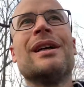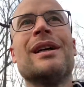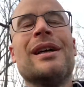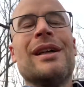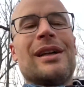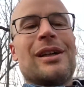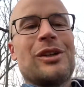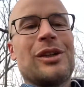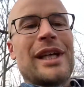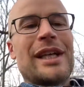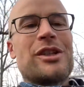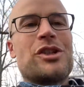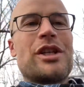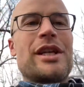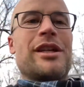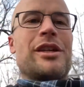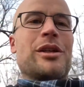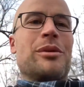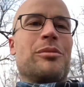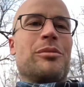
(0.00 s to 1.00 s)
Now, like
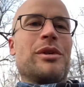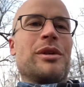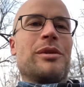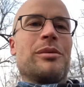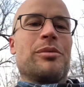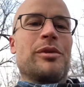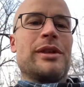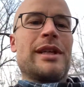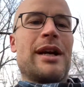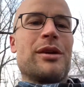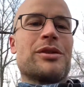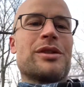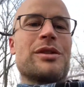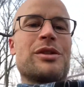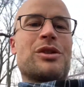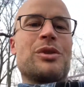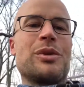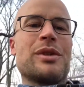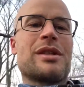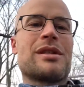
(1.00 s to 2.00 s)
Jacob pronounces
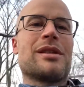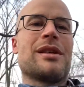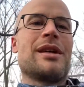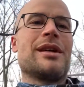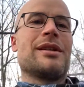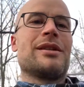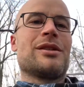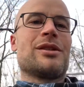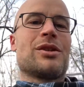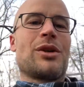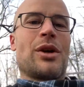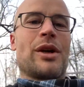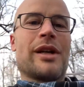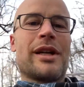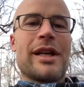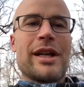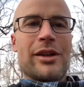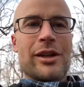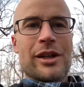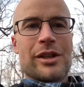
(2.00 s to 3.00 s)
to his sons, our
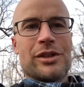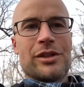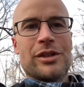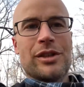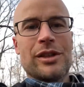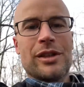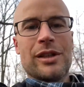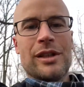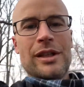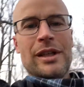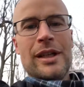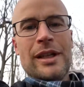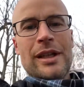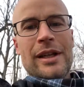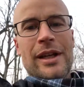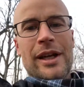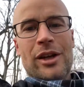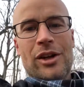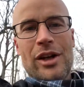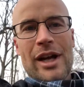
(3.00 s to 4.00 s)
character
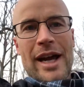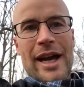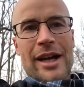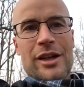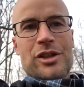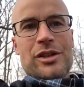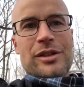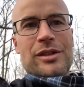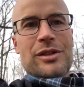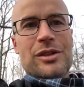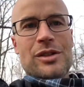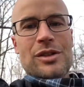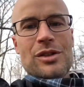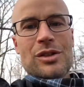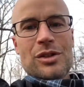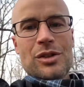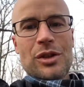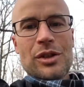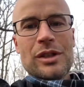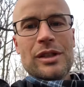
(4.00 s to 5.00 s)
and our actions
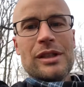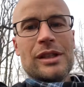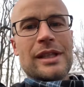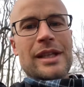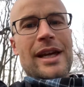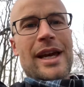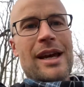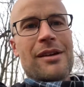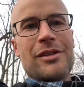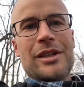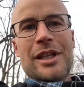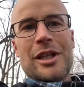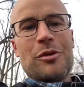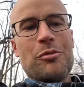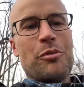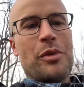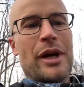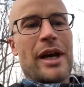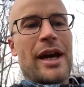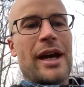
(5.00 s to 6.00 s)
certainly have an
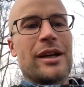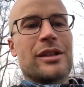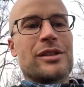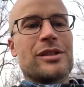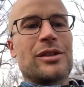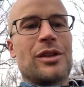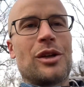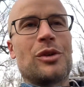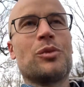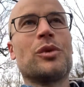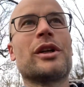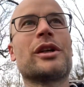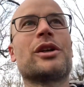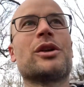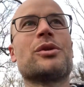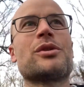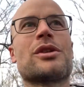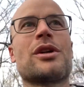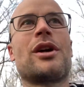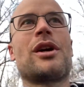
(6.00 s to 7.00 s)
impact on what
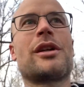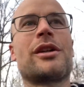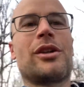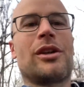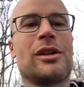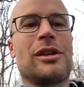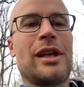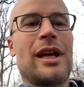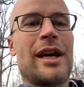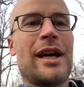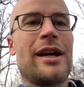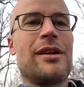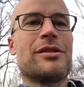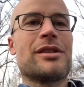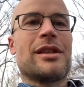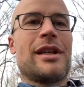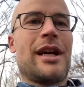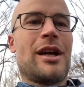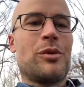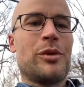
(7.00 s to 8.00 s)
goes on in our lives
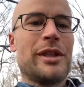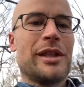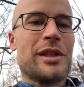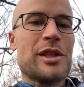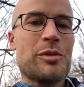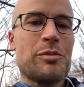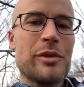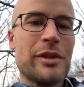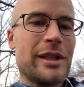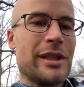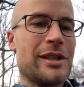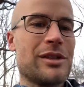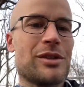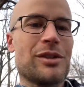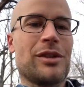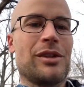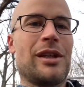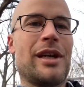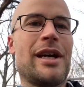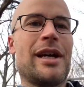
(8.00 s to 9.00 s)
and how we experience
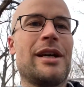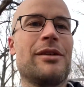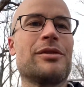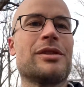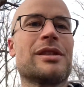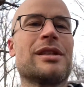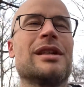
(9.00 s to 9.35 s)
our lives,